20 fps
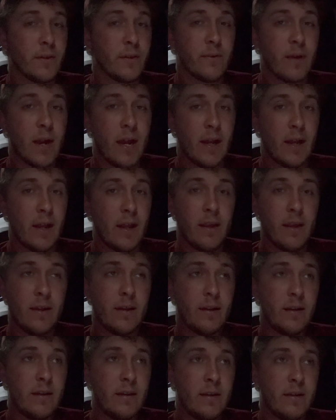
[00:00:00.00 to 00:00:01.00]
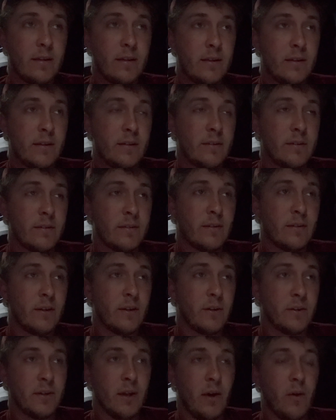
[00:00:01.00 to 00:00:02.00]
rainy,
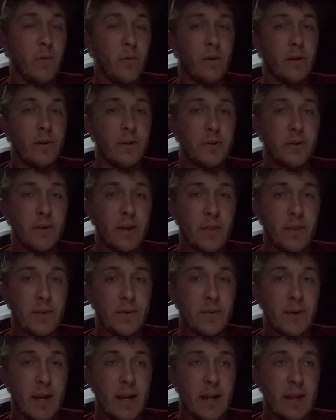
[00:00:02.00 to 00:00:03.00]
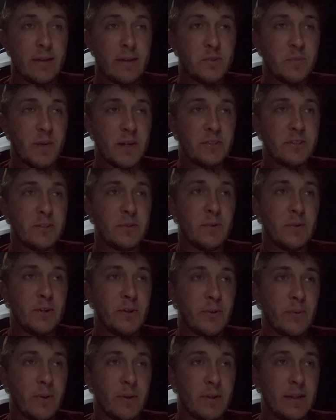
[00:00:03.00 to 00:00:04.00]
or don't want to do nothing rainy, especially when
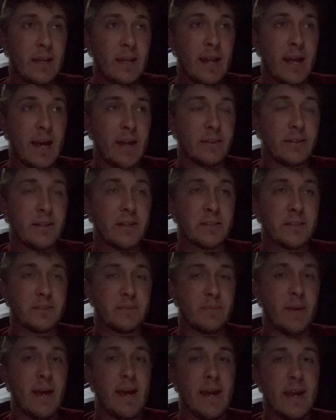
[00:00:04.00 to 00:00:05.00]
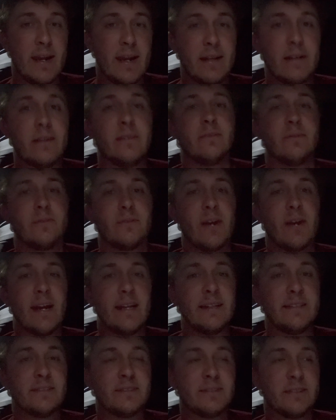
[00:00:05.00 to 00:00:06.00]
you're wanting to get out and cut some hay and it
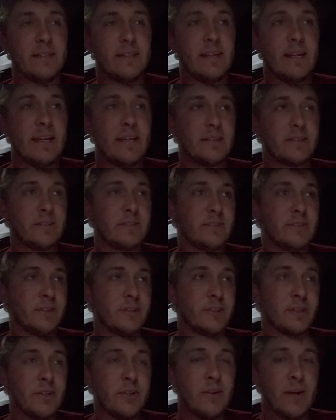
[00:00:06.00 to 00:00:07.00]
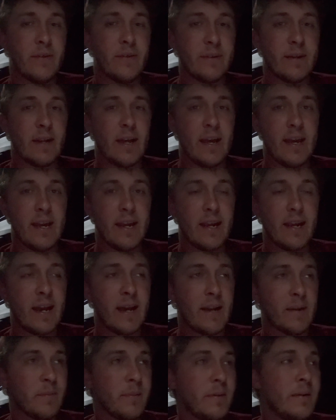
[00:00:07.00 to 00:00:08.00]
rains an inch or two every day. Kind of